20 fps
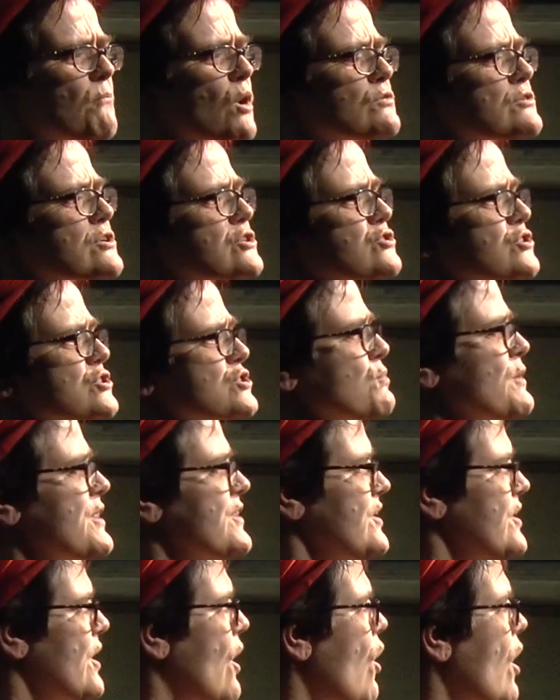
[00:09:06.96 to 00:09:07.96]
monsters
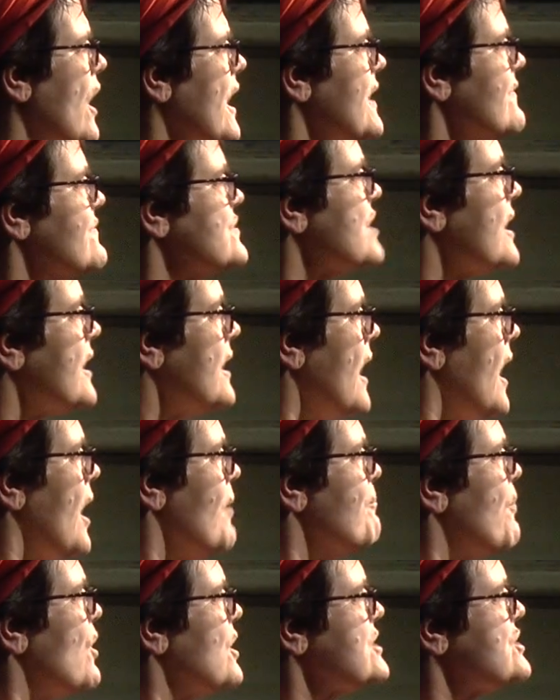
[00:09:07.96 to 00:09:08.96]
with knives
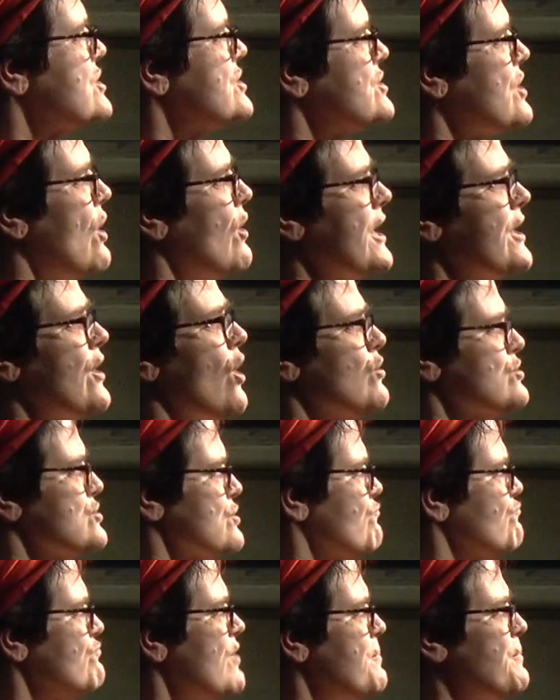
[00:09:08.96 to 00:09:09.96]
and by
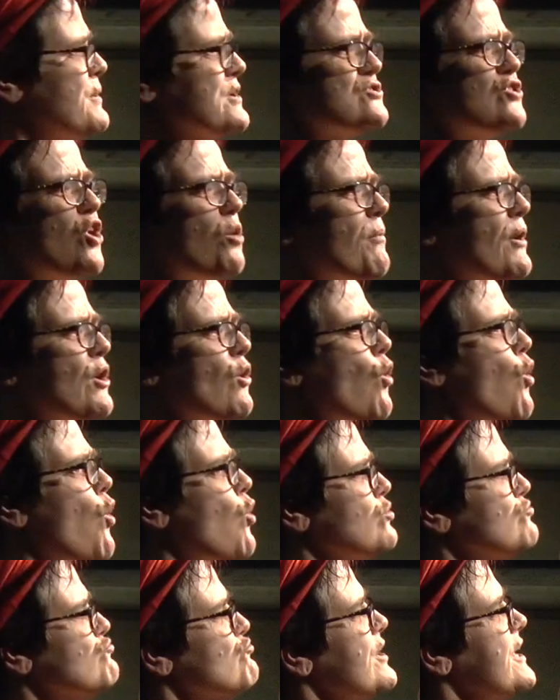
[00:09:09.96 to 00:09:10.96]
psychos and rippers, not by
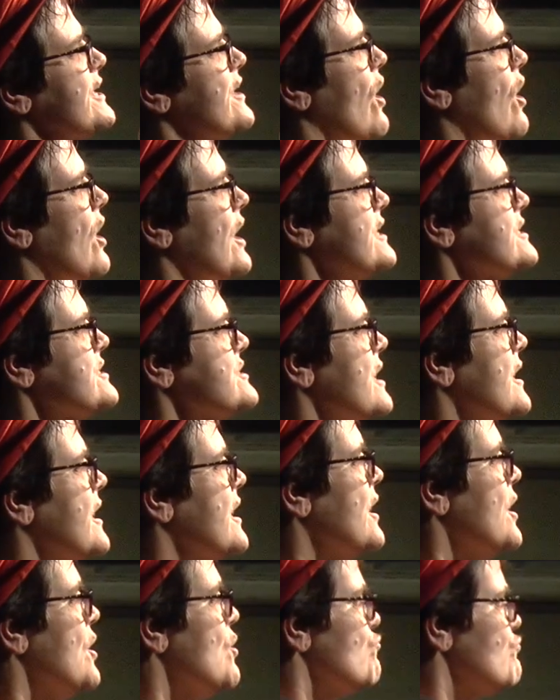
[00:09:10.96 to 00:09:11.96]
ordinary guys.
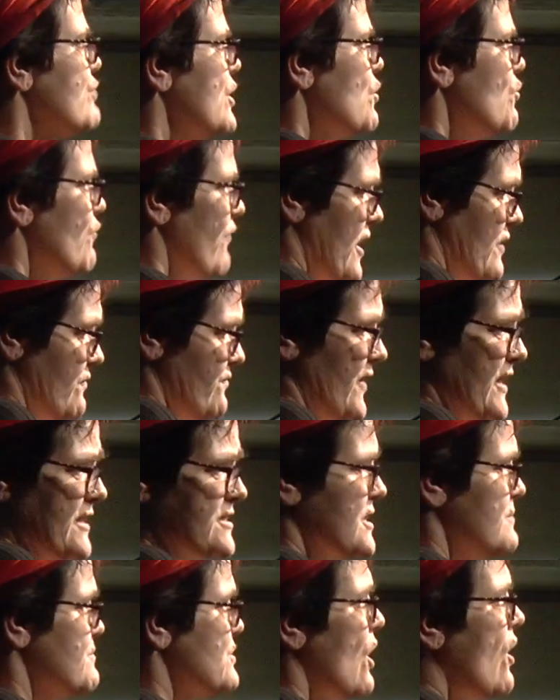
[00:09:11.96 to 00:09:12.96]
Real rape
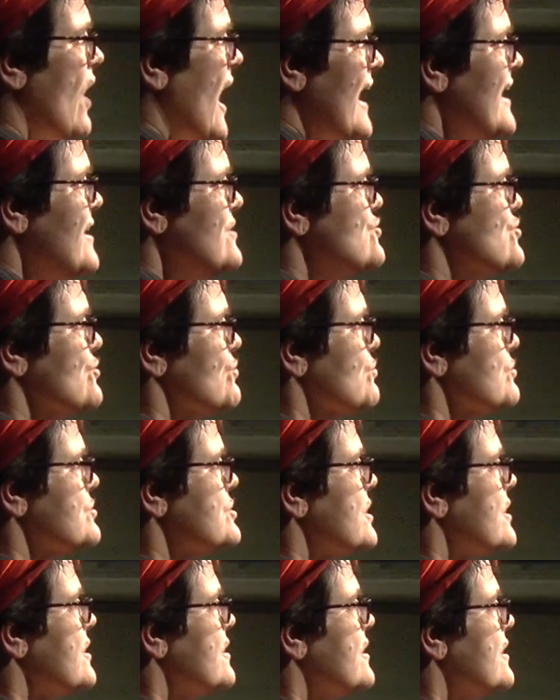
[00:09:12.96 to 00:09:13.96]
victims are
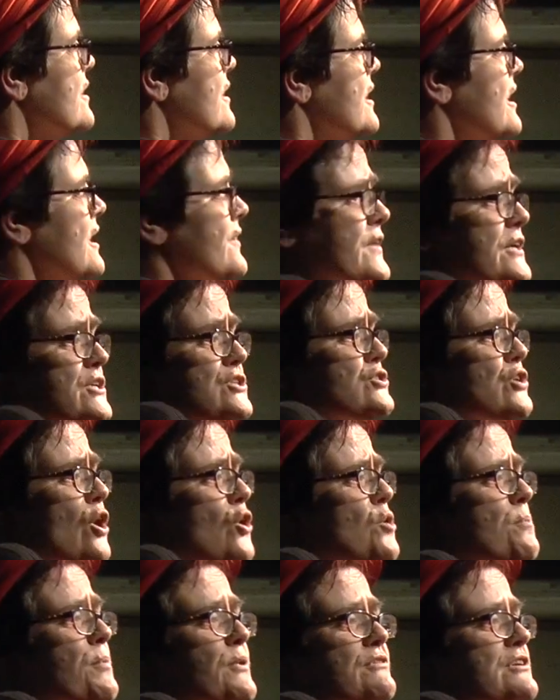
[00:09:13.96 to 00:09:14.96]
angels. They're
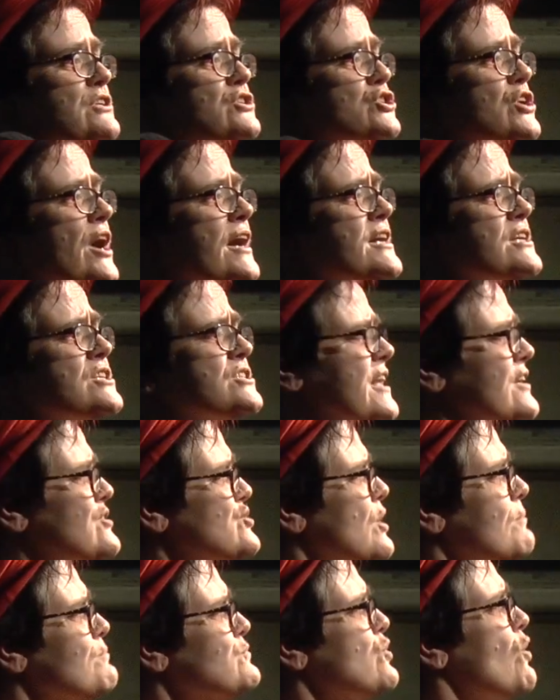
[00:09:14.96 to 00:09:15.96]
sober and chaste. They're
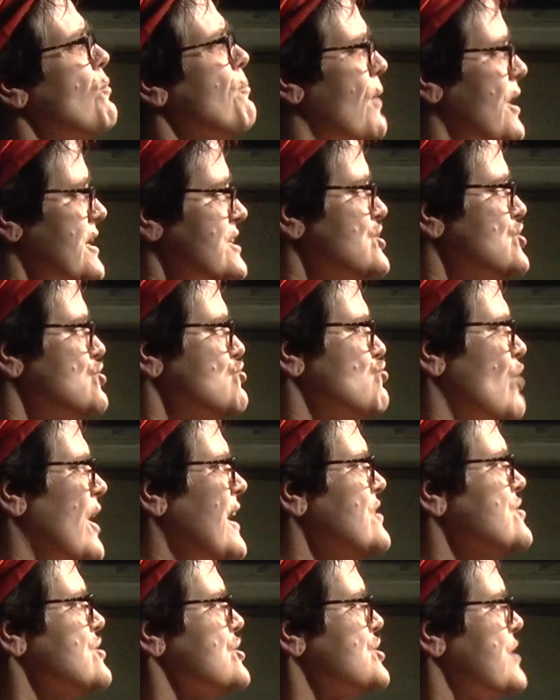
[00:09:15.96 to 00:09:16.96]
jumped on by
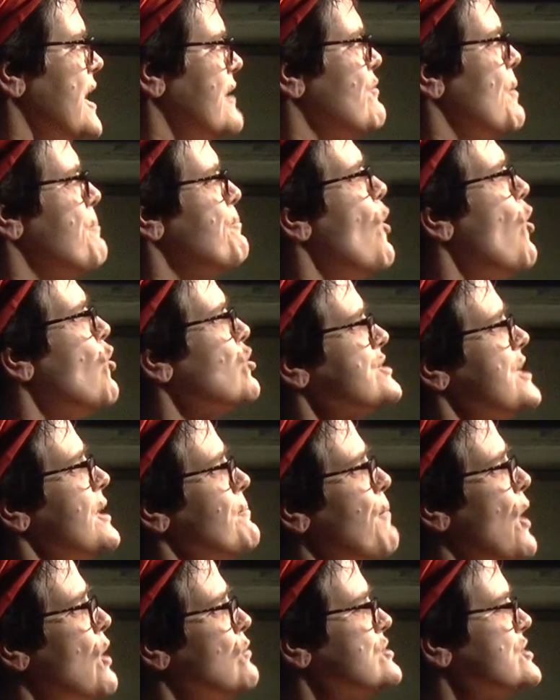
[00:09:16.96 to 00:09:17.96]
strangers. They report
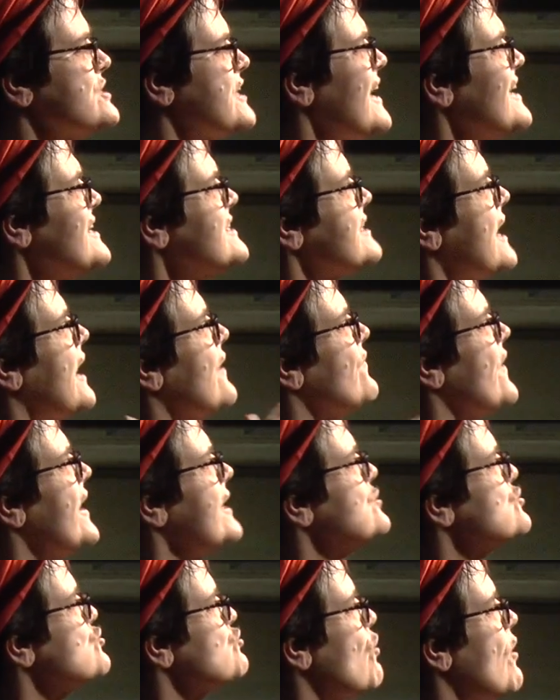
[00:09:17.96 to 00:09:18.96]
it post-haste and
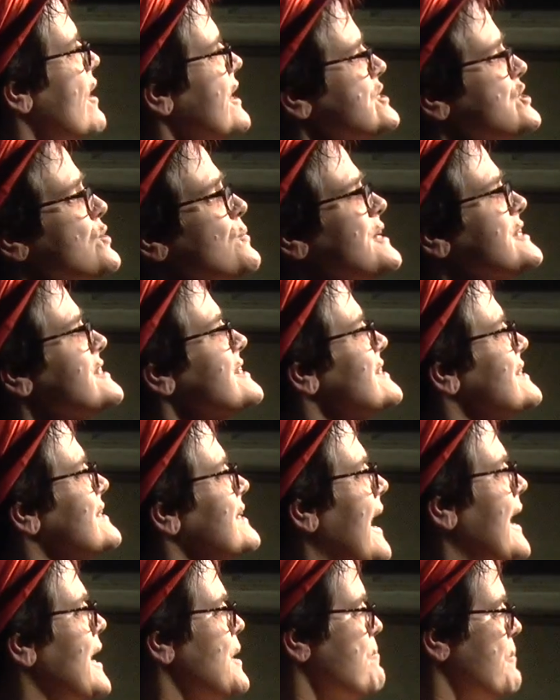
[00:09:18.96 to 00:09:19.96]
they try to
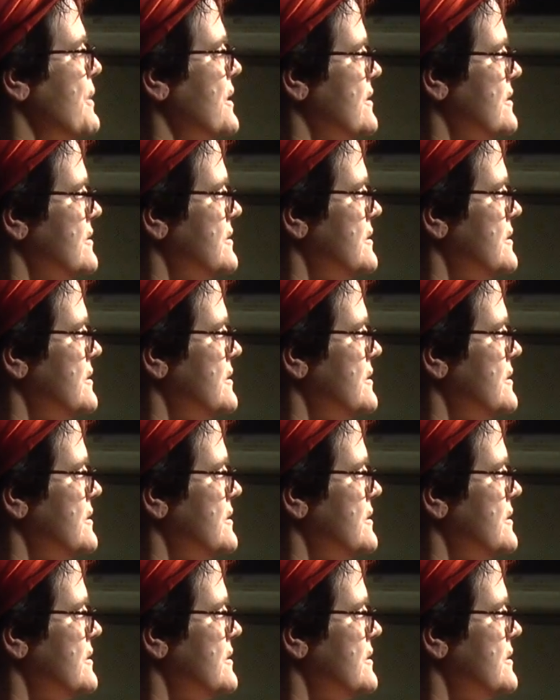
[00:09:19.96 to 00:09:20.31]
escape.